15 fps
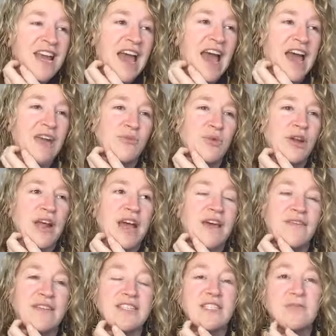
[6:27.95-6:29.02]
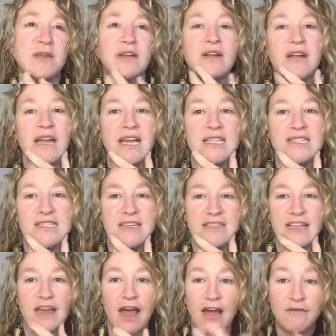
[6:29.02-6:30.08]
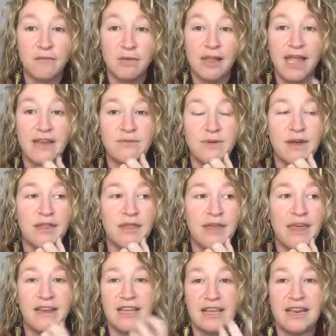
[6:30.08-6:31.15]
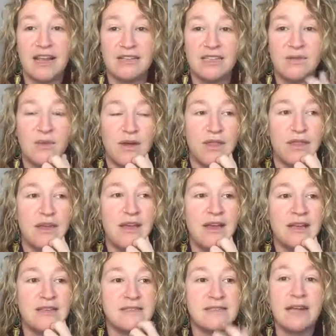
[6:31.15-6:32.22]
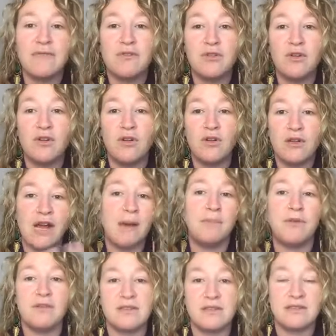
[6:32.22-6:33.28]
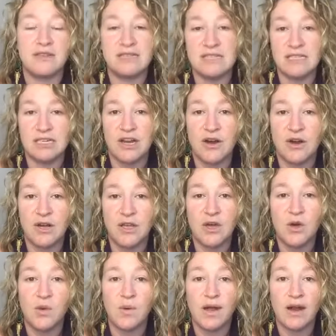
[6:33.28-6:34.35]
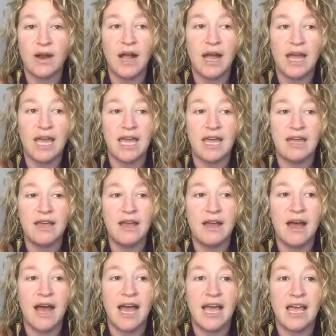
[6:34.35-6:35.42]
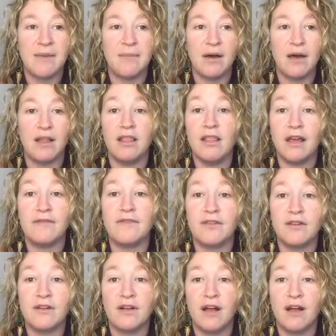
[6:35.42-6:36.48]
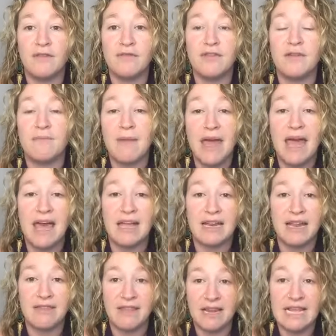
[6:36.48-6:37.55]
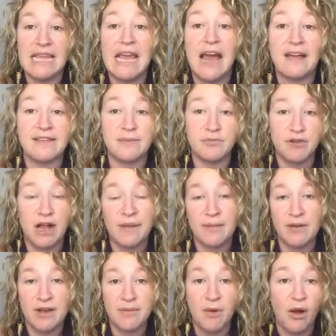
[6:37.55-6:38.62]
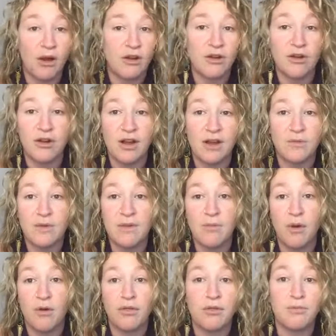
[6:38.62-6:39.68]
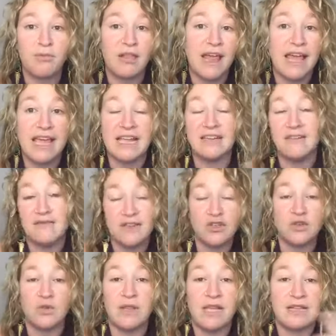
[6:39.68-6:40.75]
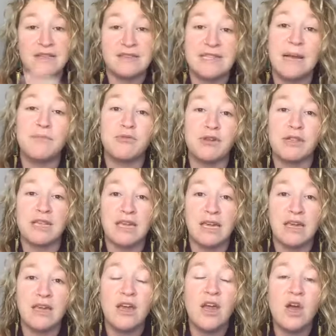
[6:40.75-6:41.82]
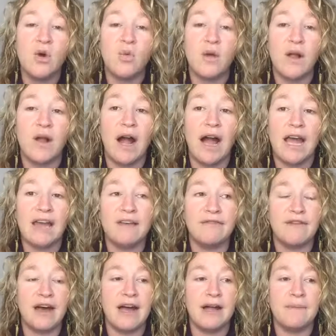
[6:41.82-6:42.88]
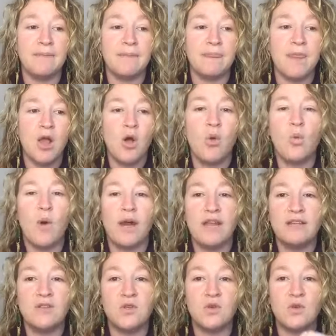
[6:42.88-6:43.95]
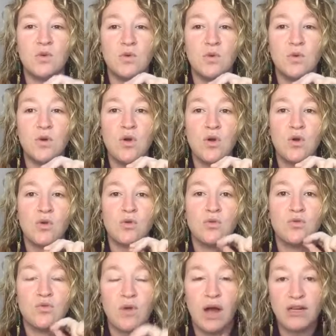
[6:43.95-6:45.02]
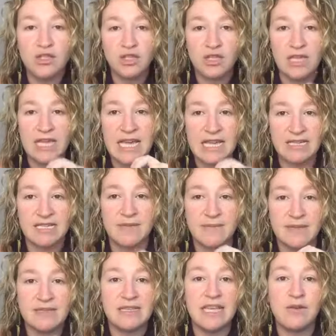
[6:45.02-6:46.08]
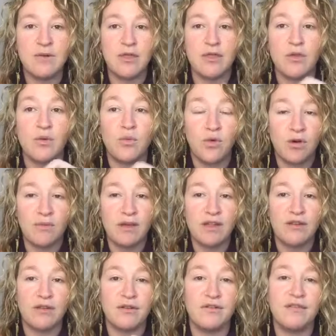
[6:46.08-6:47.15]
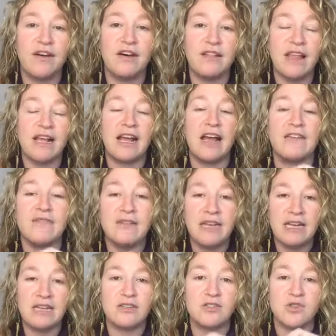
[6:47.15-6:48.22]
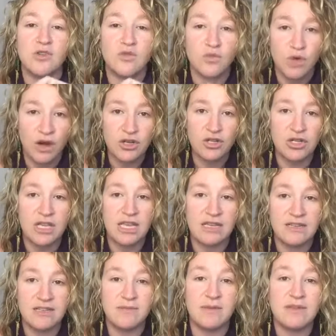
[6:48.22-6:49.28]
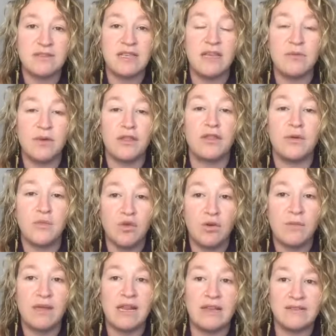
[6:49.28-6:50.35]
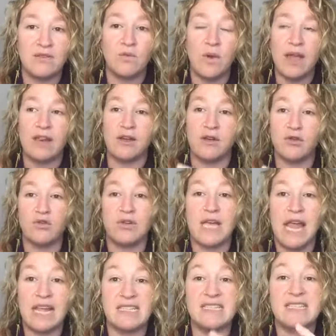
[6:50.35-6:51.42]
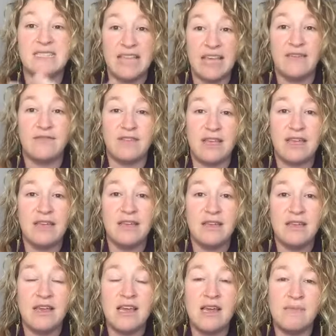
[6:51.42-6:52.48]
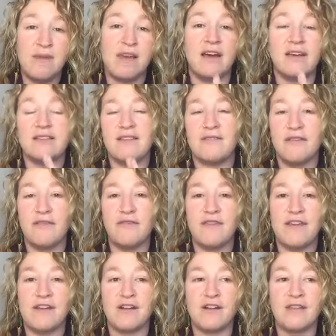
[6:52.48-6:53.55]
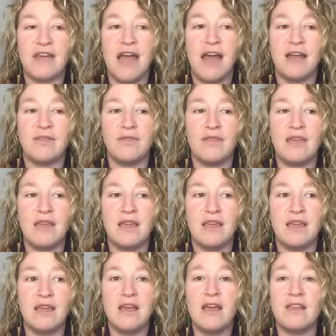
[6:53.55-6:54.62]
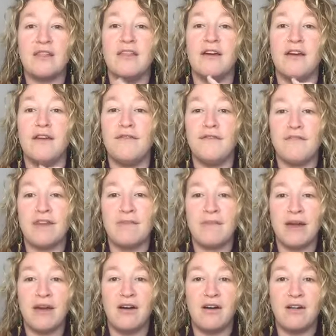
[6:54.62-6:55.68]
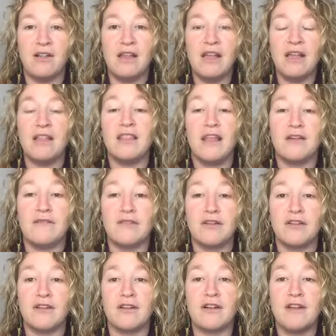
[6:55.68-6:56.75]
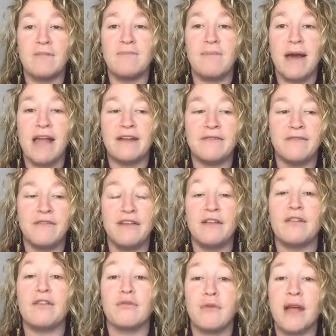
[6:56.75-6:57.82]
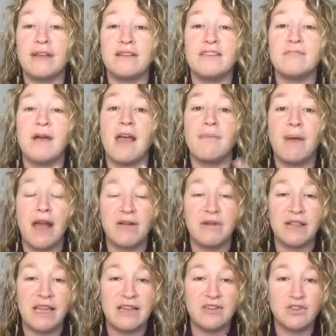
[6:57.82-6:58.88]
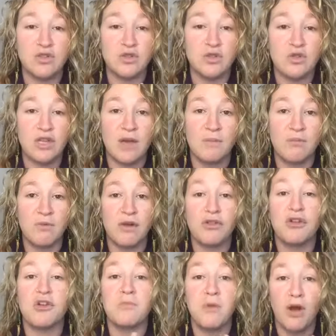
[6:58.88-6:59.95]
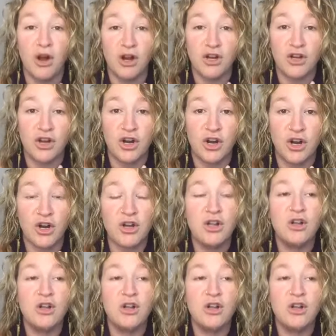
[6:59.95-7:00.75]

And what I have experienced, because I've played with and connected with several couples in this scenario where I I am a lover of the man, and then he has a primary partner, and we both play individually and separately. Where I've um, wanted to rush the intimacy with the woman or felt like I've needed to rush the intimacy with the woman as a way to create safety because of the fear that the the female lover might feel threatened by my relationship with her partner